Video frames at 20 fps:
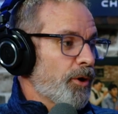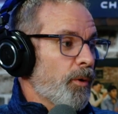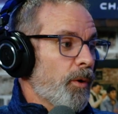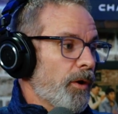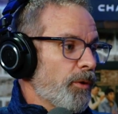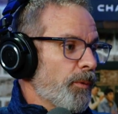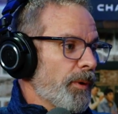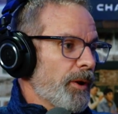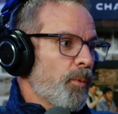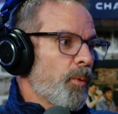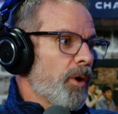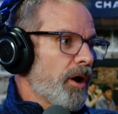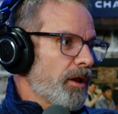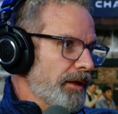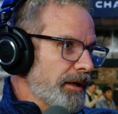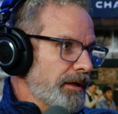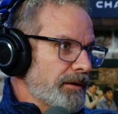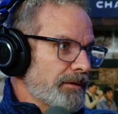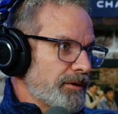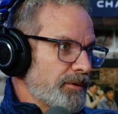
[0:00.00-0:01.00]
all the way to
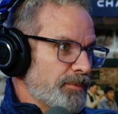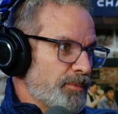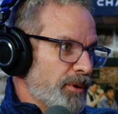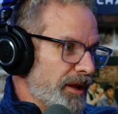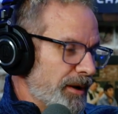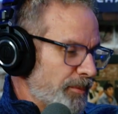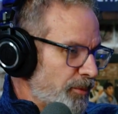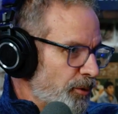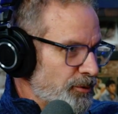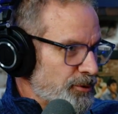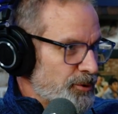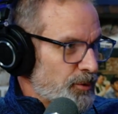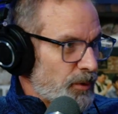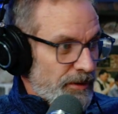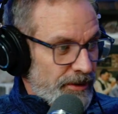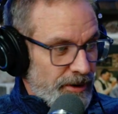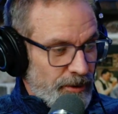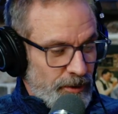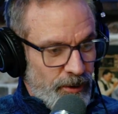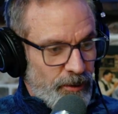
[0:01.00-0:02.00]
WALL-E. You brought up old school. I
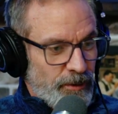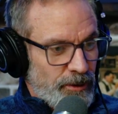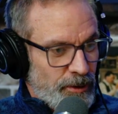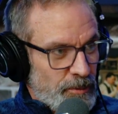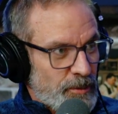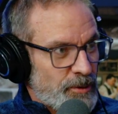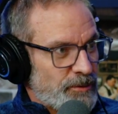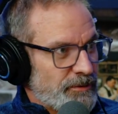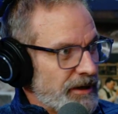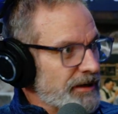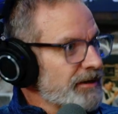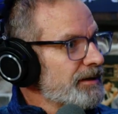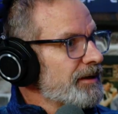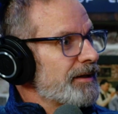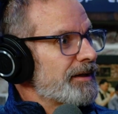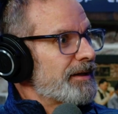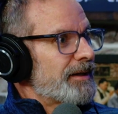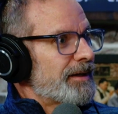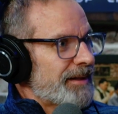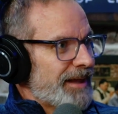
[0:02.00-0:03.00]
thought you were going to the movie.
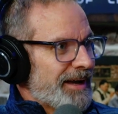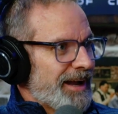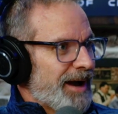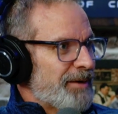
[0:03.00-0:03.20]
Like,